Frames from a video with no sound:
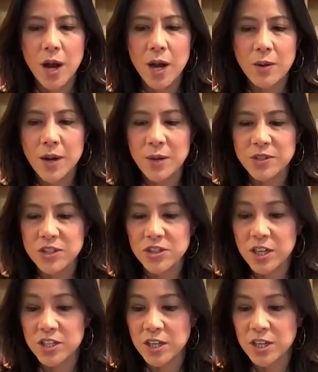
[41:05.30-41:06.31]
I, I was a
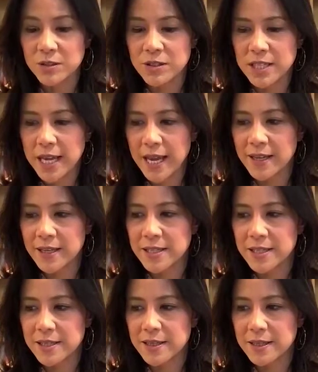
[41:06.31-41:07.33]
shy child,
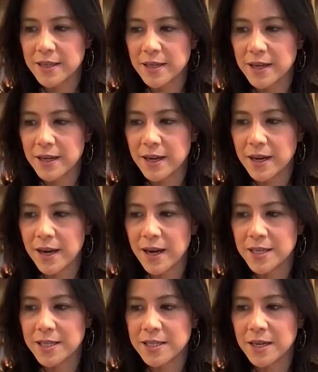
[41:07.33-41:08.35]
and
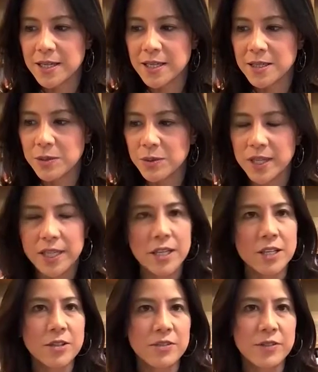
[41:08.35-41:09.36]
I decided when I go
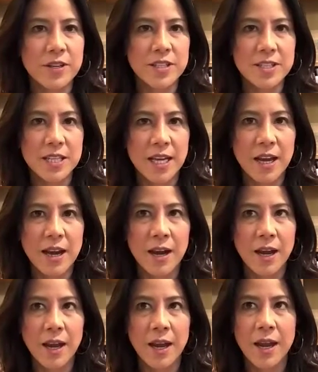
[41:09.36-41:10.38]
to university,
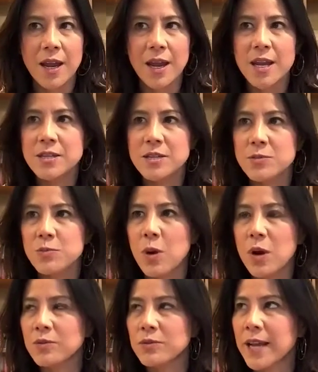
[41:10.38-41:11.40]
I
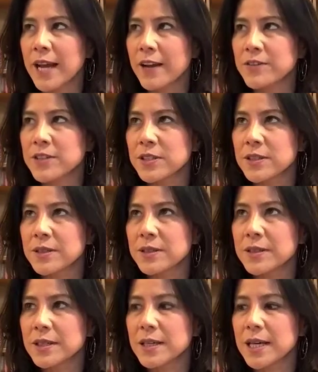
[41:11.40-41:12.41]
won't have
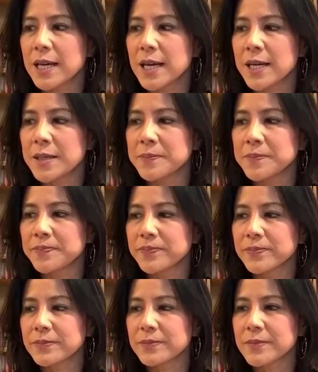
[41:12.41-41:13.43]
to um,
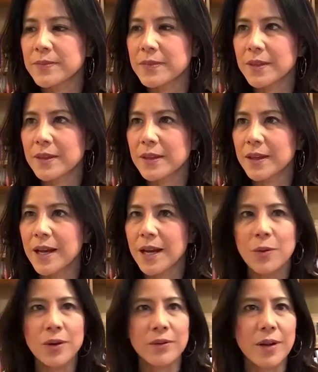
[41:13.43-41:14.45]

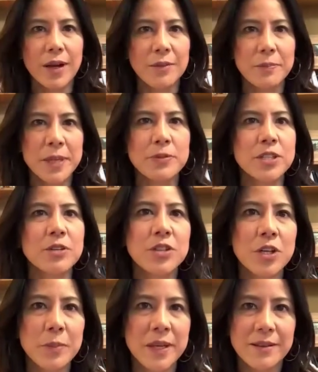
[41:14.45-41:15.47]
I want people don't
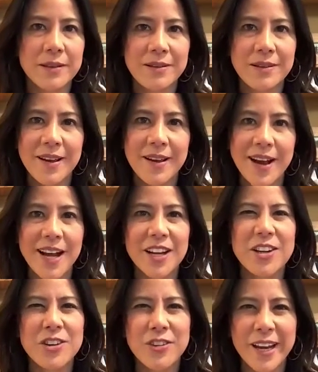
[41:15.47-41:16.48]
know me. I
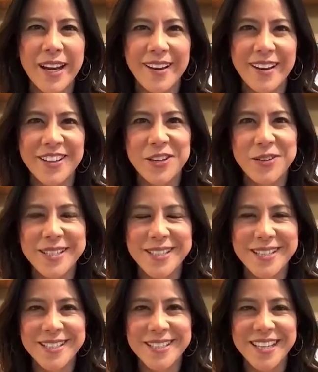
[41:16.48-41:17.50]
can create a new
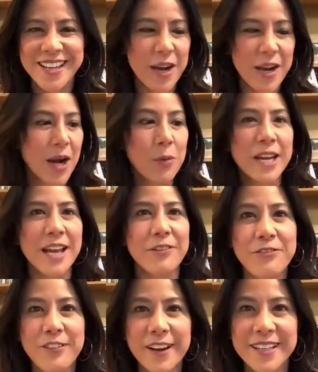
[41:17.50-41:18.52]
identity. I, I want to
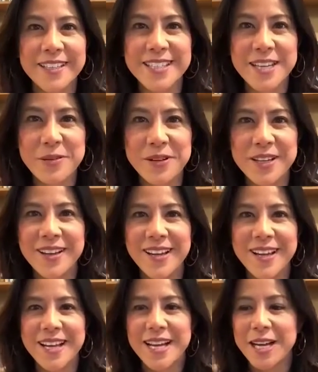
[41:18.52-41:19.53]
have friends. I want to
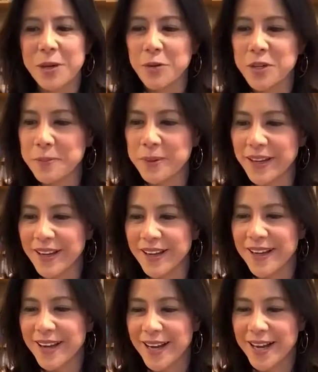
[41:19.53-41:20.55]
I want to
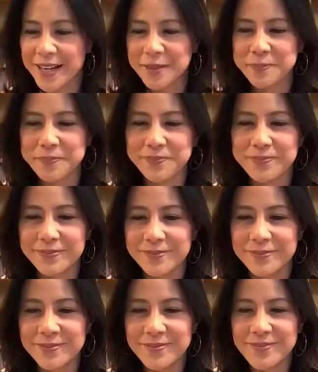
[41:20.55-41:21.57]
be um,
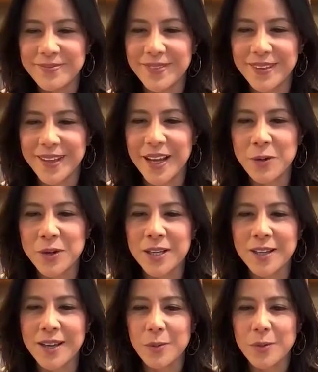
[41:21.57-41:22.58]
I want
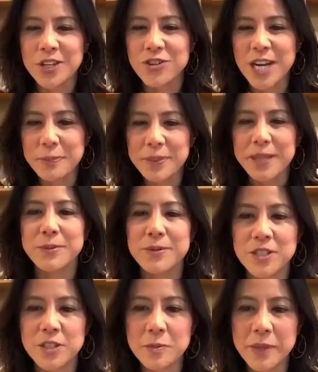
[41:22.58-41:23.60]
to I want to attract people
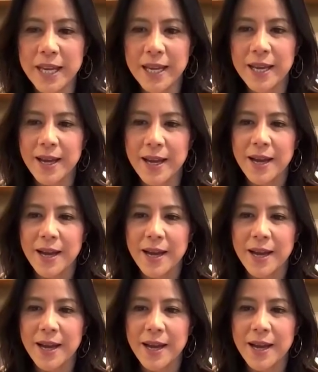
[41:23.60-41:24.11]
to me